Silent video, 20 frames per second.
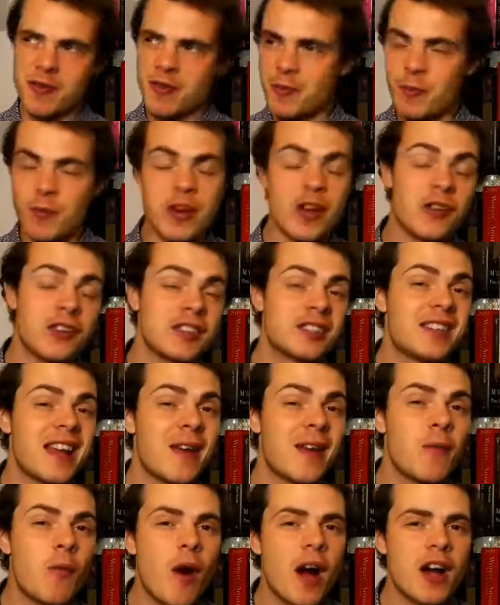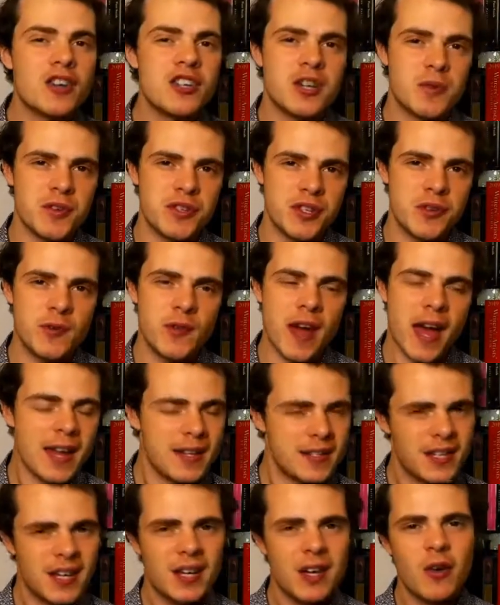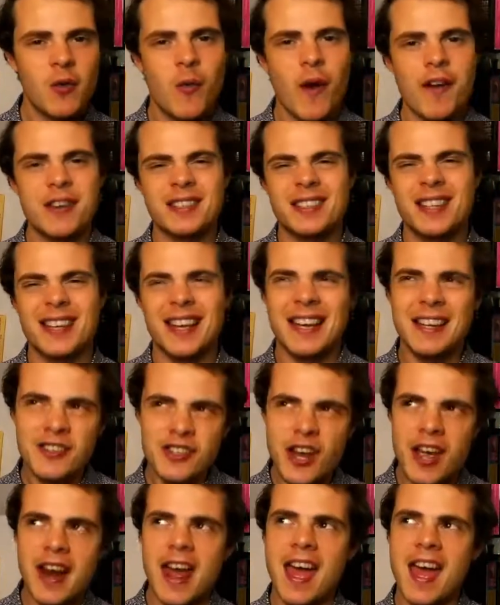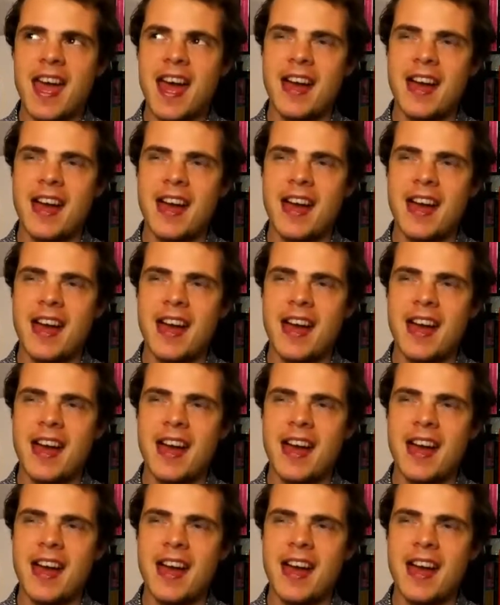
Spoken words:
we understand why she would do that. Whereas in Jane Eyre,